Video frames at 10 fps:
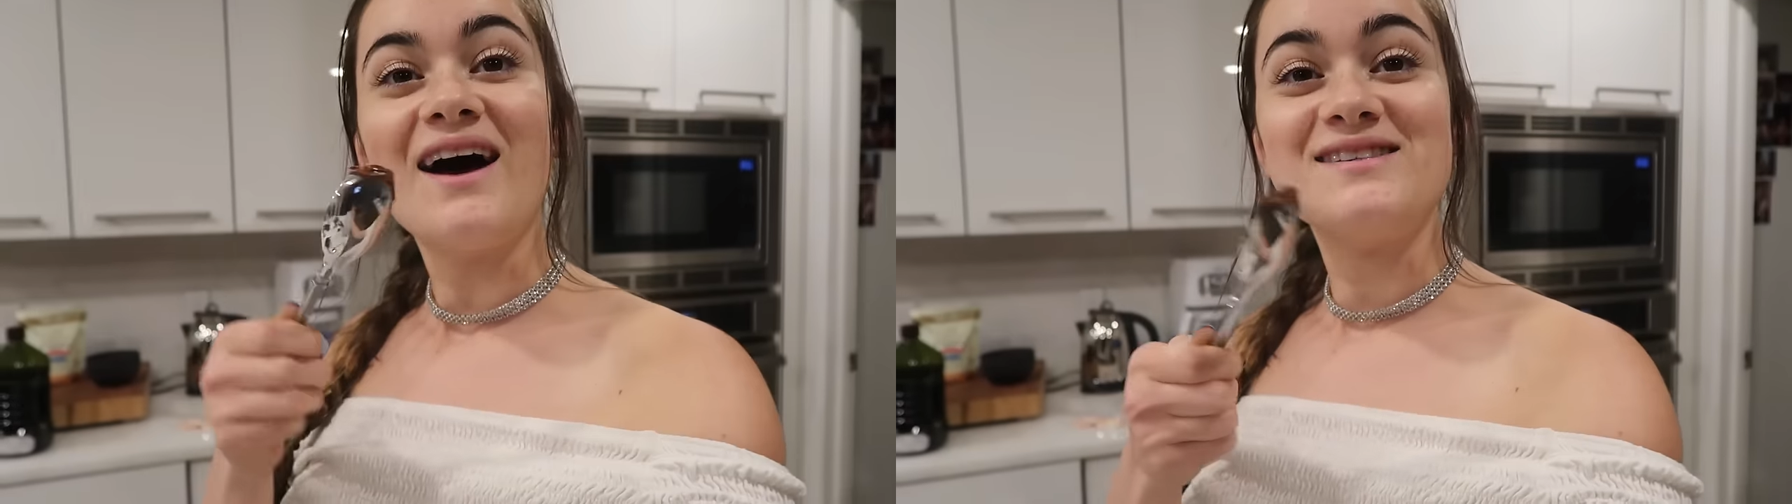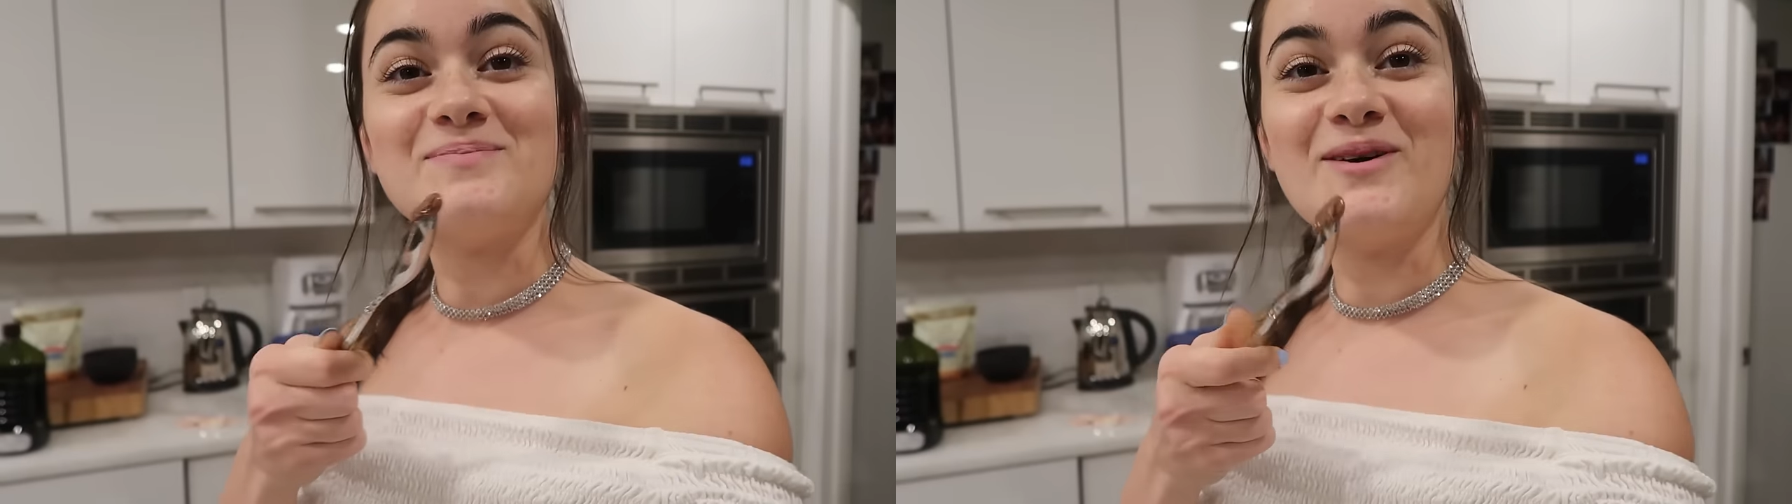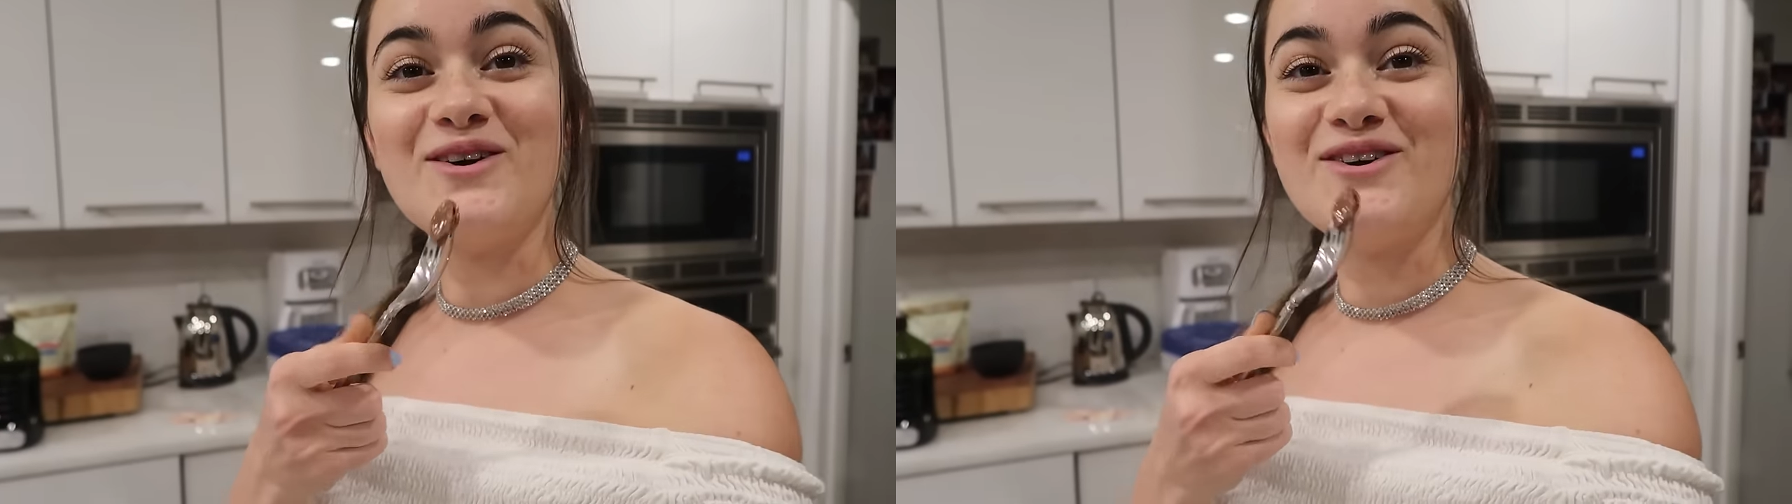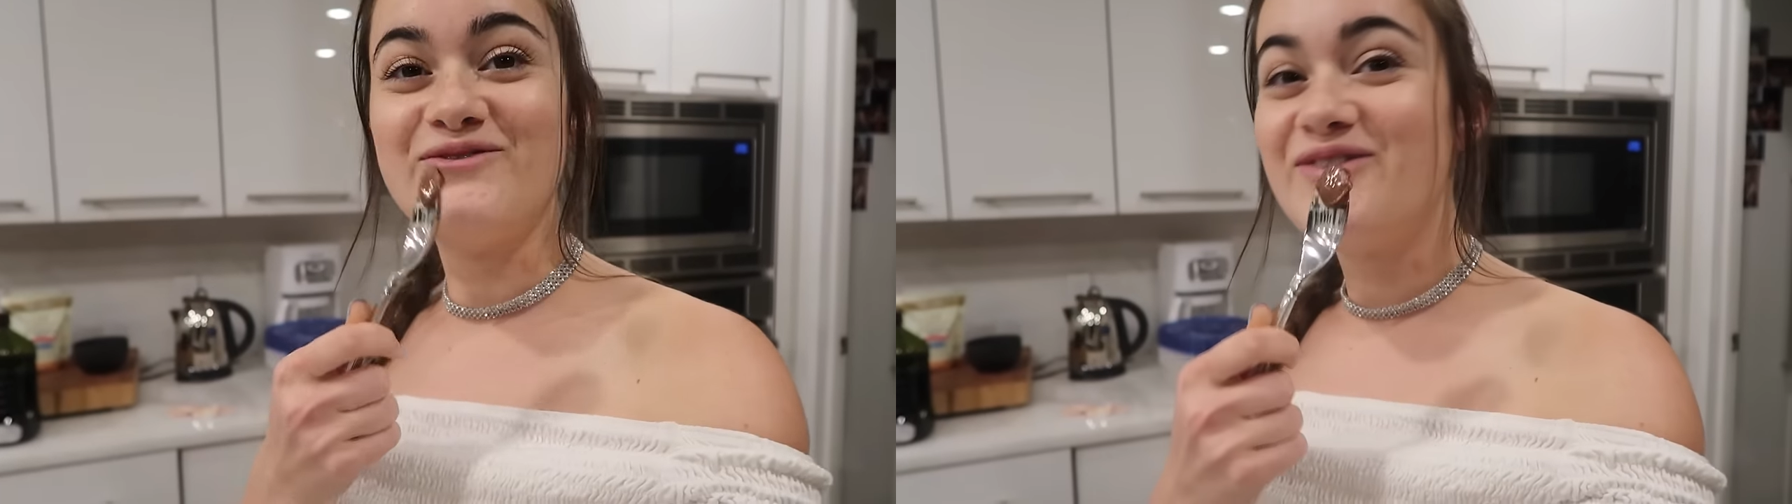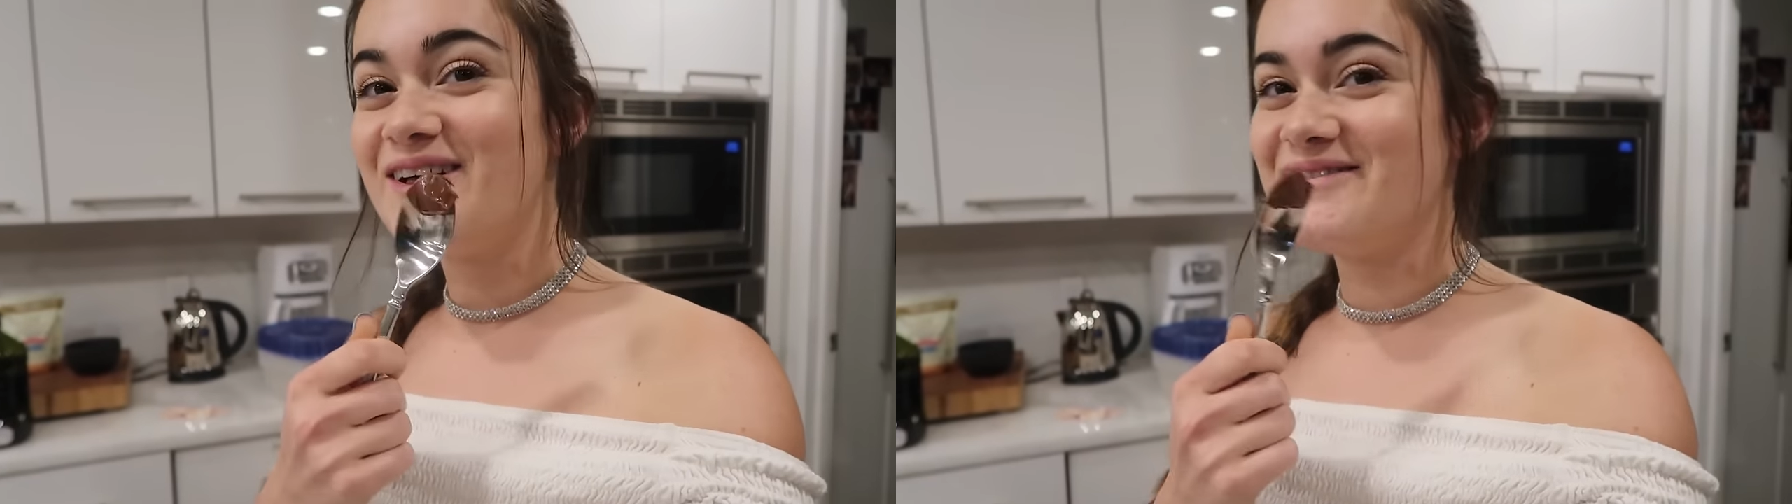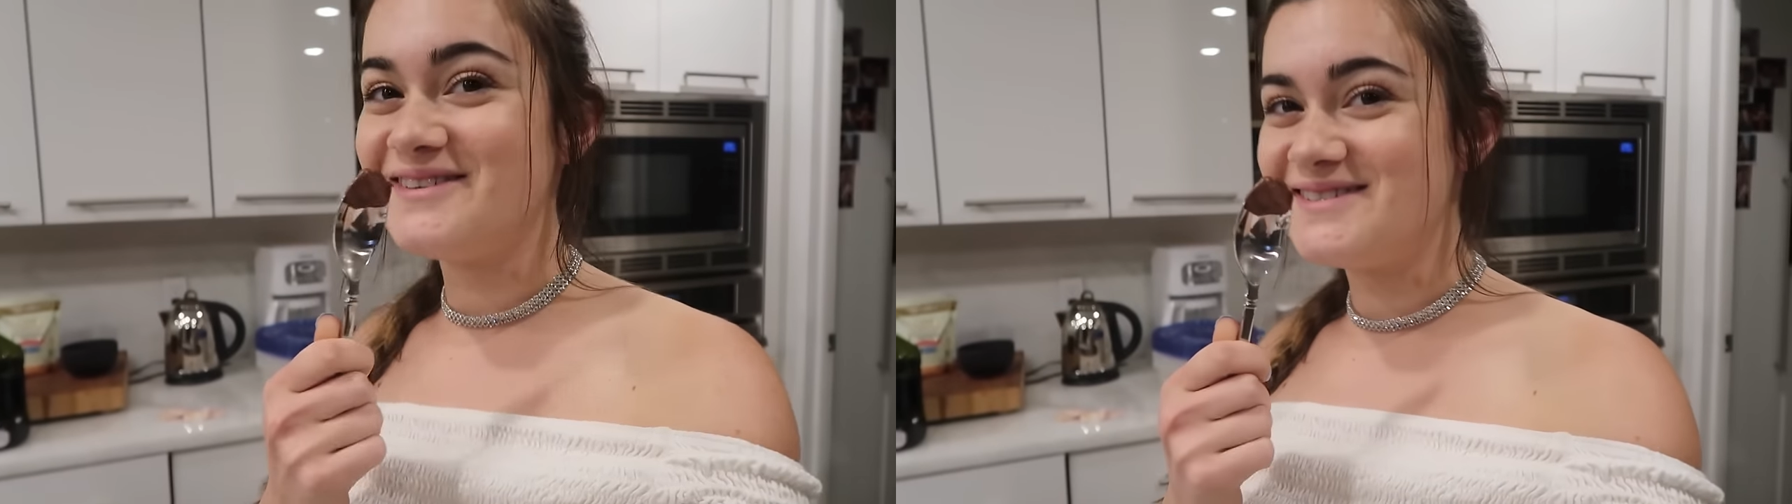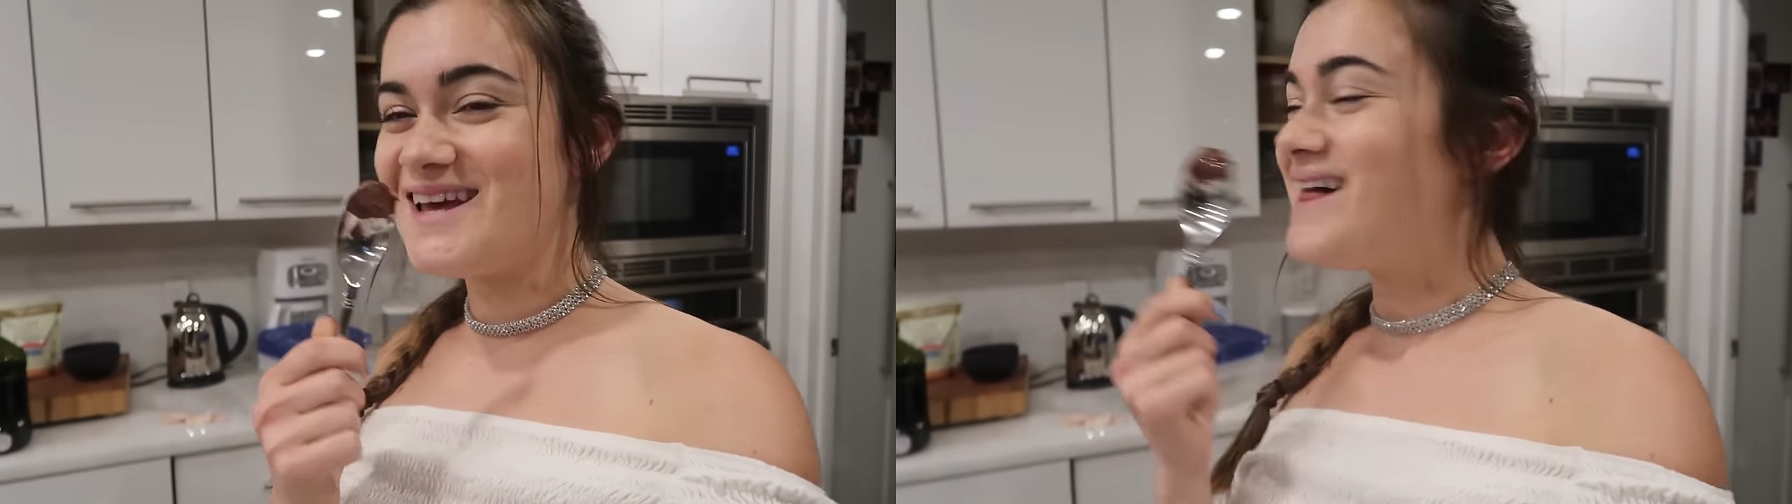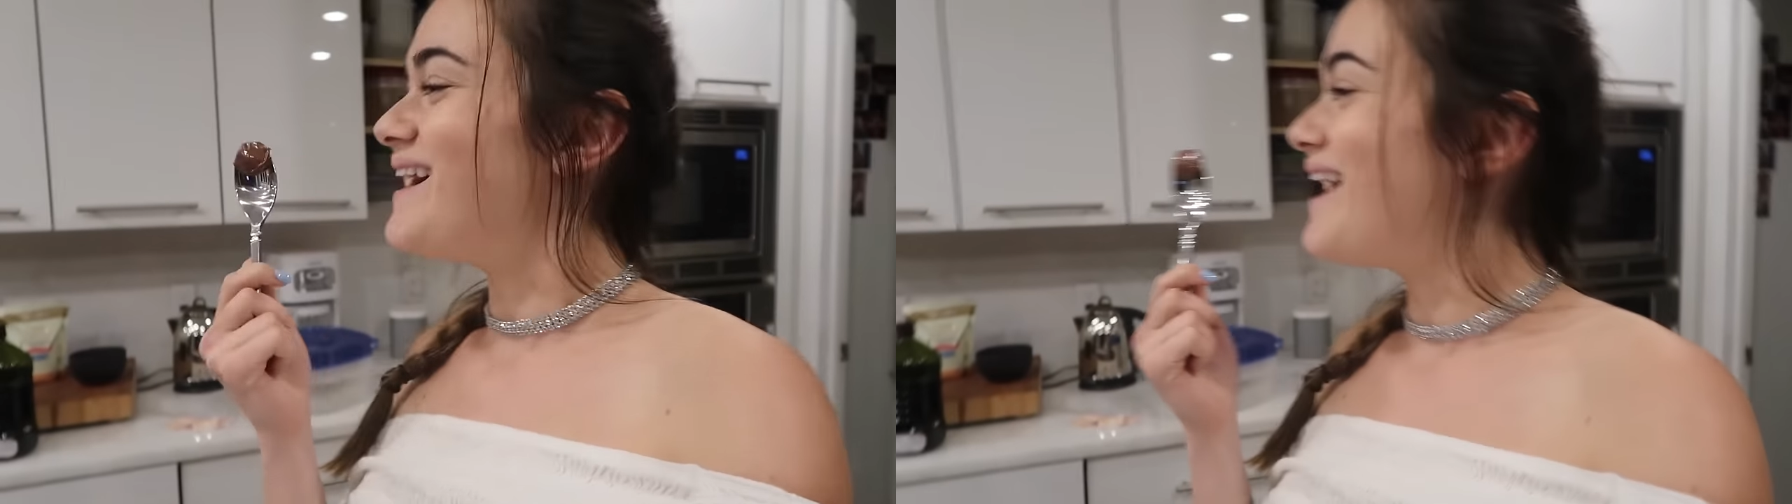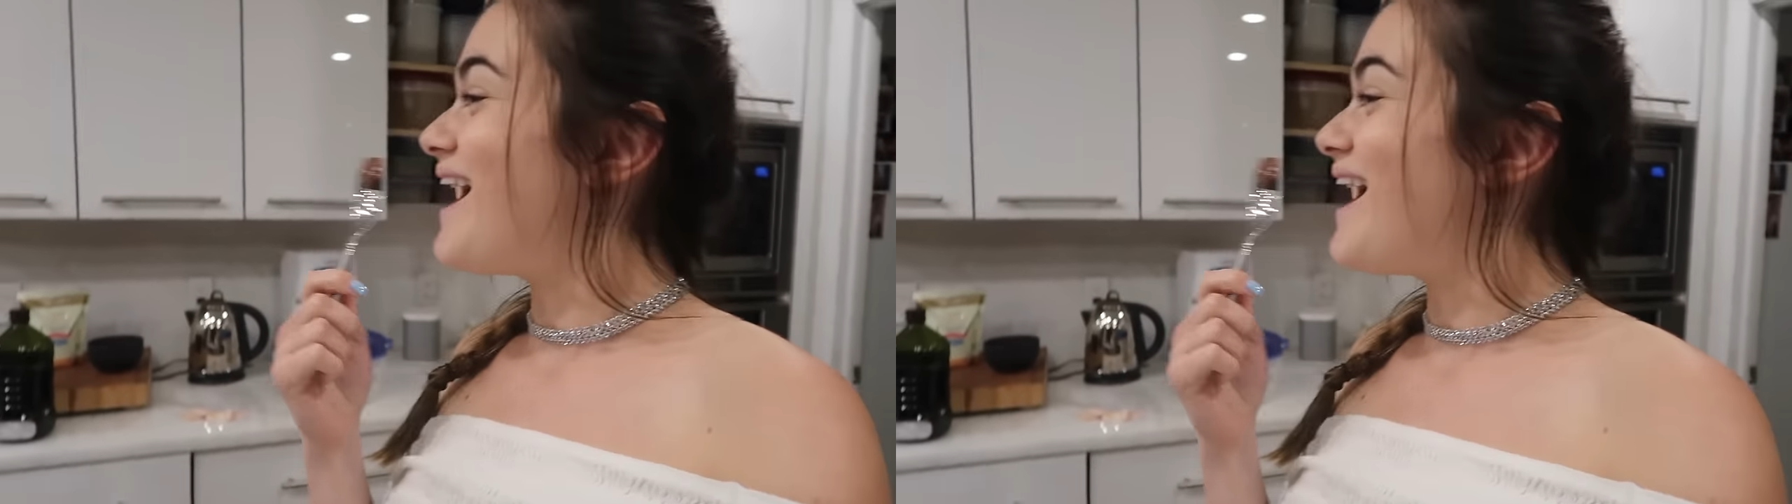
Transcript: A spoonful of Nutella